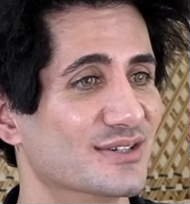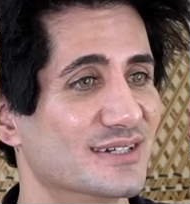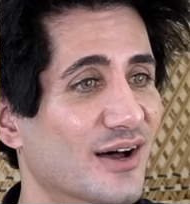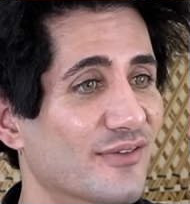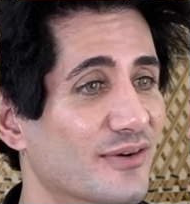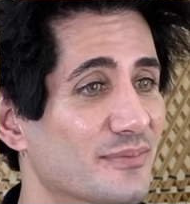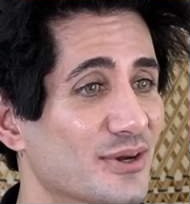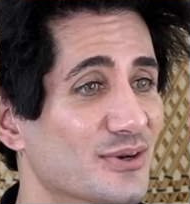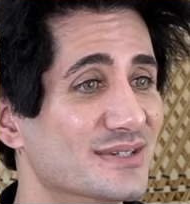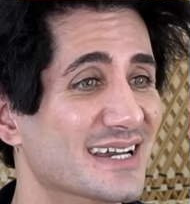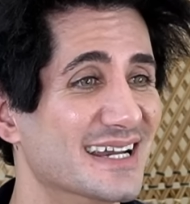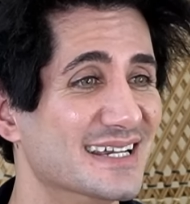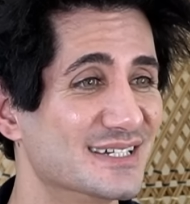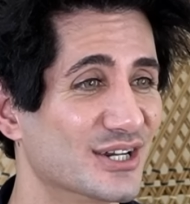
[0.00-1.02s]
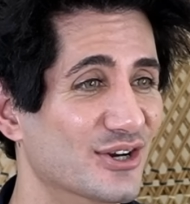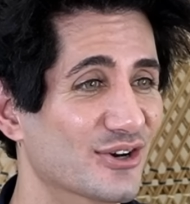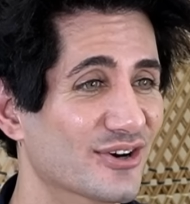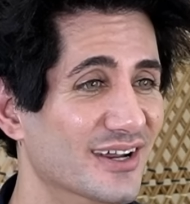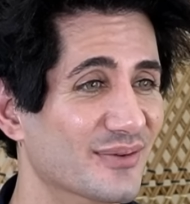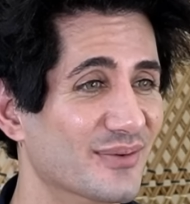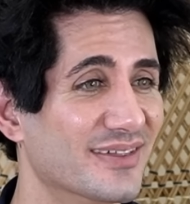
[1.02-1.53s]
self-abuse and
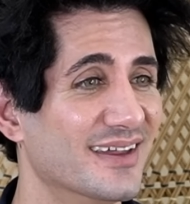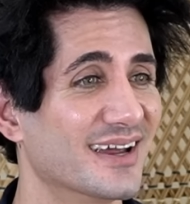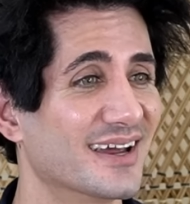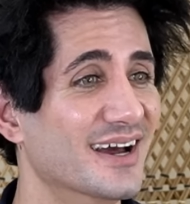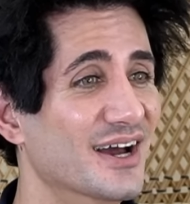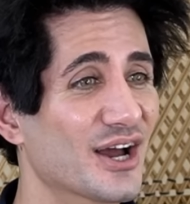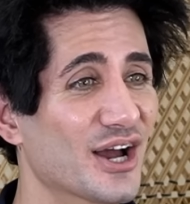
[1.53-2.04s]
insecurity. We think